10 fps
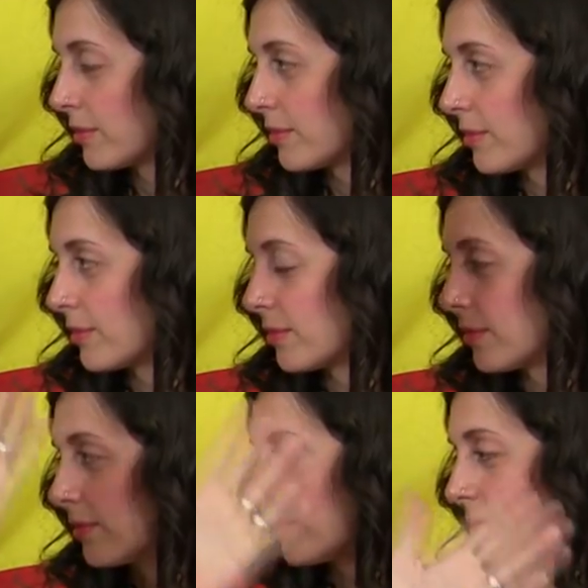
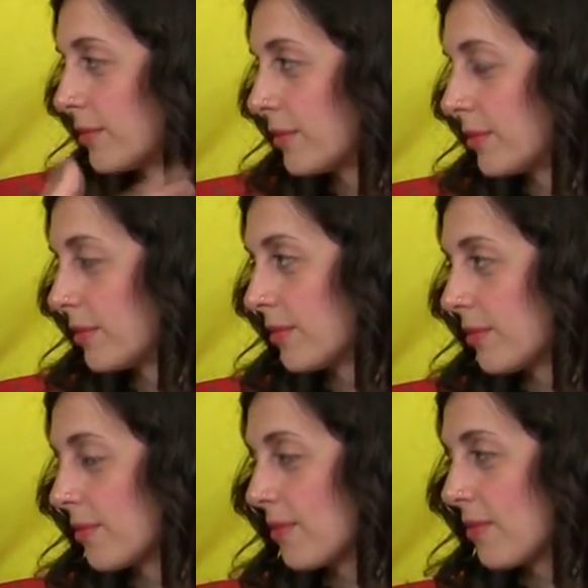
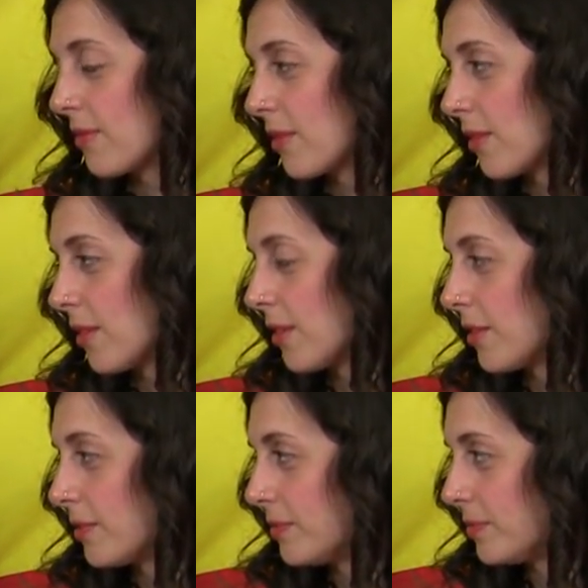
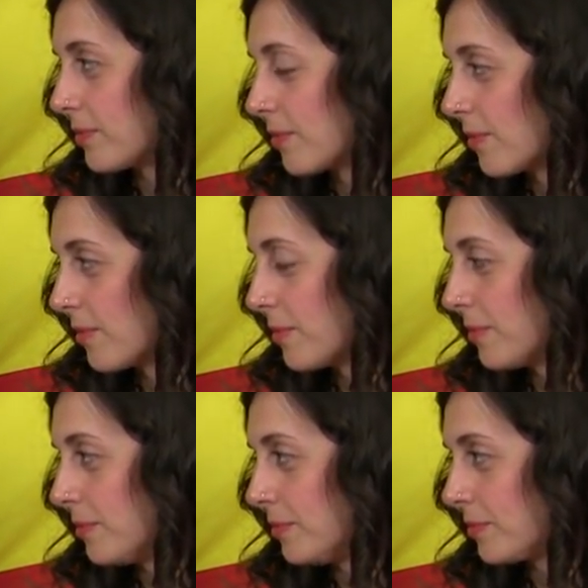
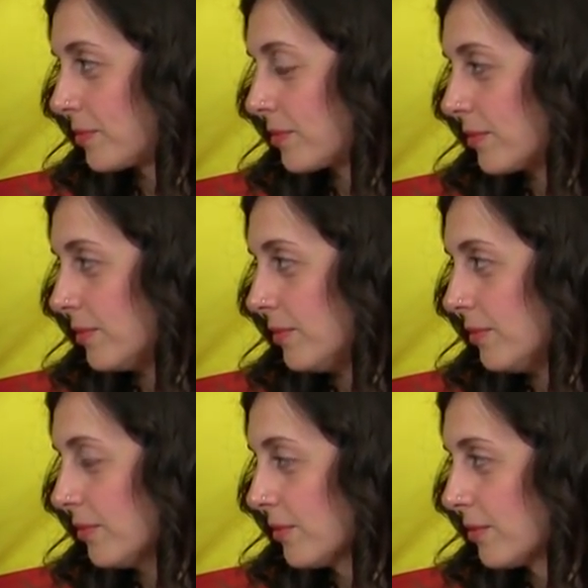
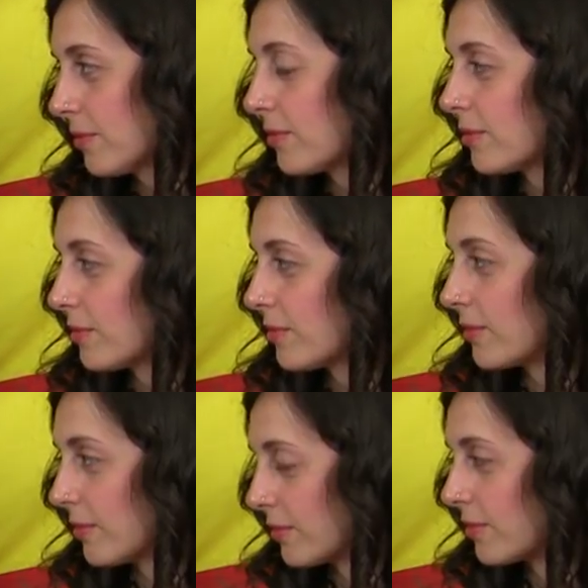
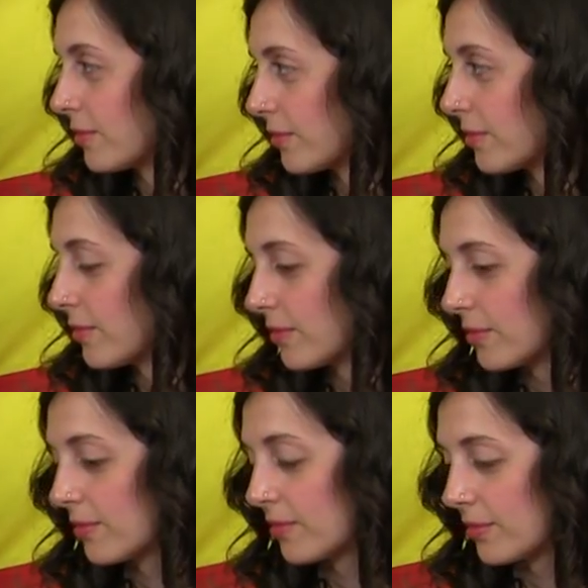
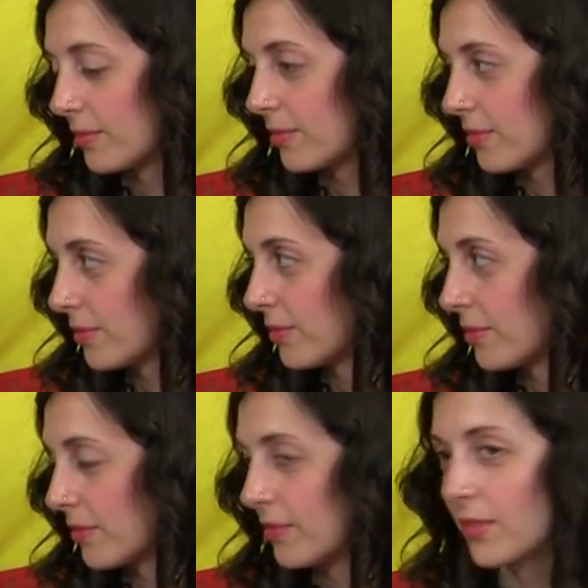
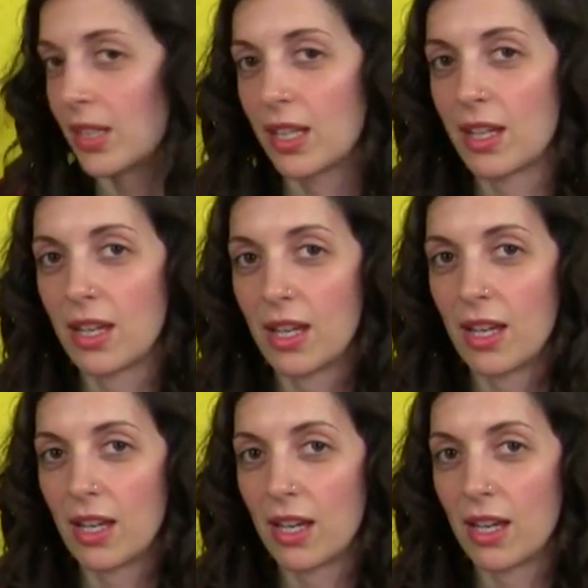No words are spoken by the person on screen.